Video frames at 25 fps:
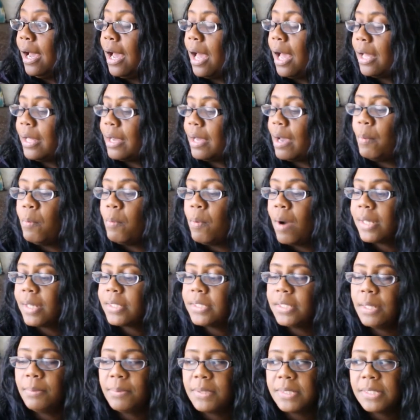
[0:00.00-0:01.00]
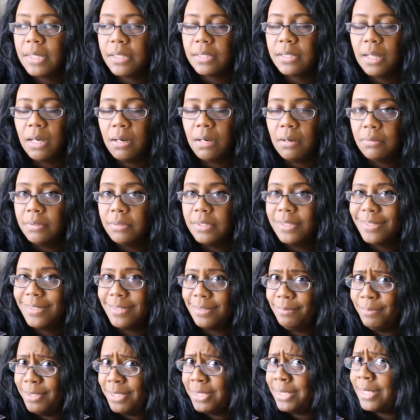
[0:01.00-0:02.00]
I, I walked up because I thought, oh, this is
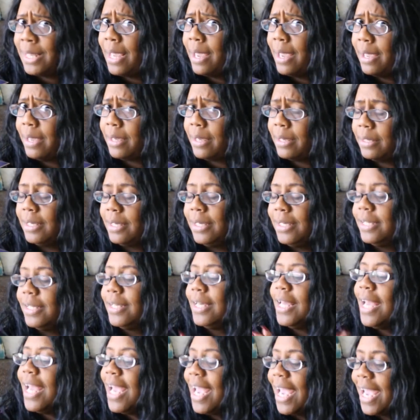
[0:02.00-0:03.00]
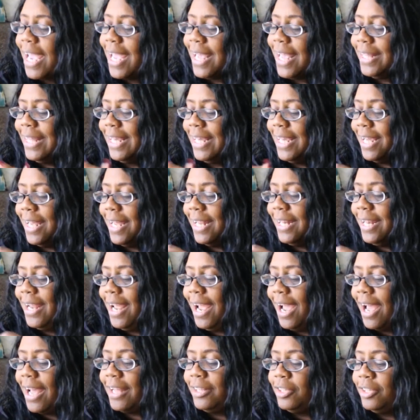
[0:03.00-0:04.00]
a mistake. And then
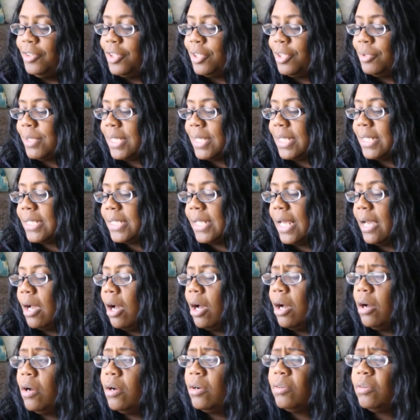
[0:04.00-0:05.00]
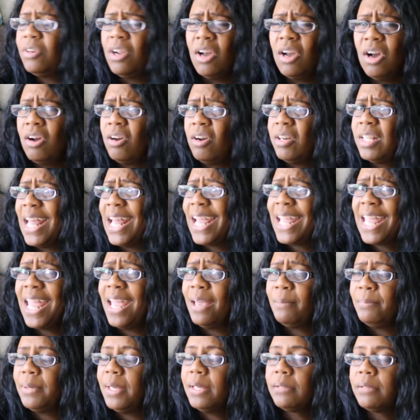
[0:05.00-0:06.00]
I knew she was going to say, oh, no, that
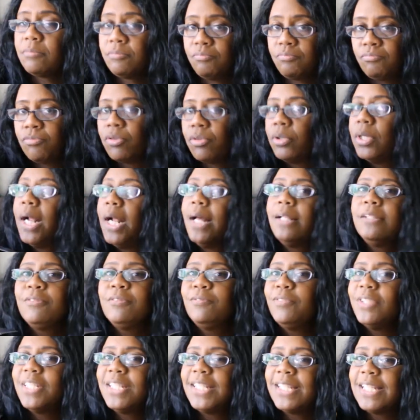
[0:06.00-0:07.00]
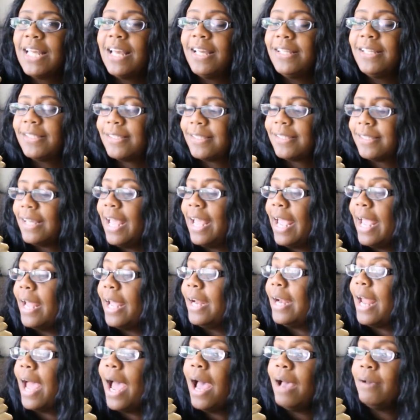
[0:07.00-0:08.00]
can't be three dollars and fifty cents.
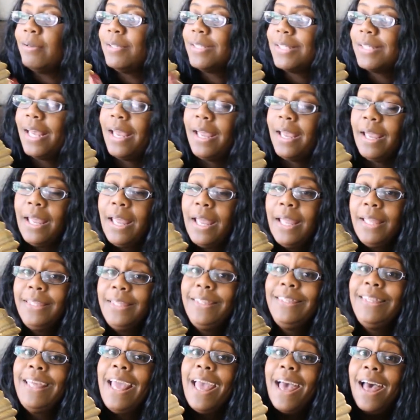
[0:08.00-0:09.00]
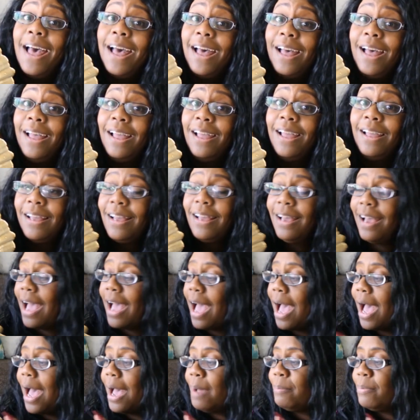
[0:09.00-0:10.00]
And I was like, yeah,
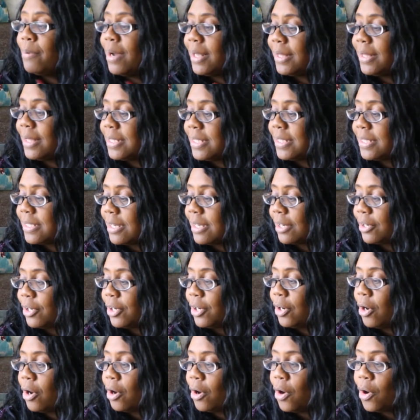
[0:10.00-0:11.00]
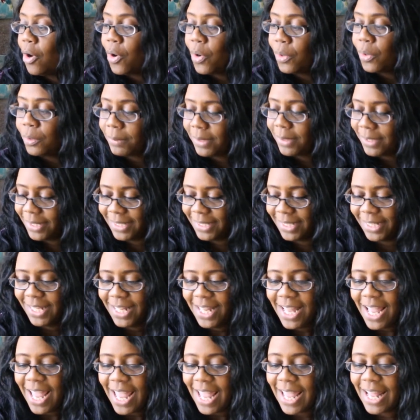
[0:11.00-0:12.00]
I brought this sucker home. And
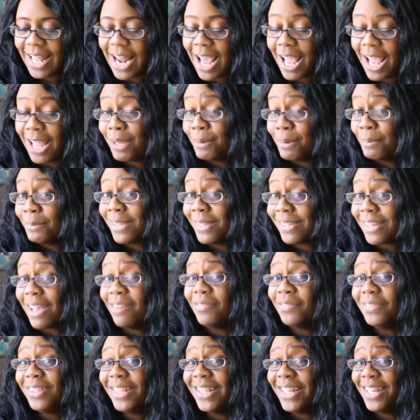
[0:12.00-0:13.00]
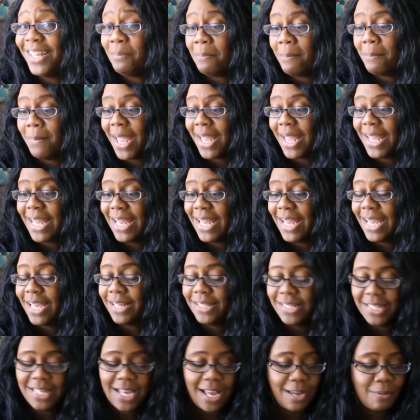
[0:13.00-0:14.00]
I am definitely making
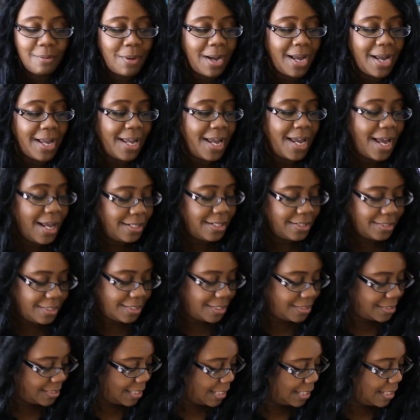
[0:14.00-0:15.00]
a D I Y out of this.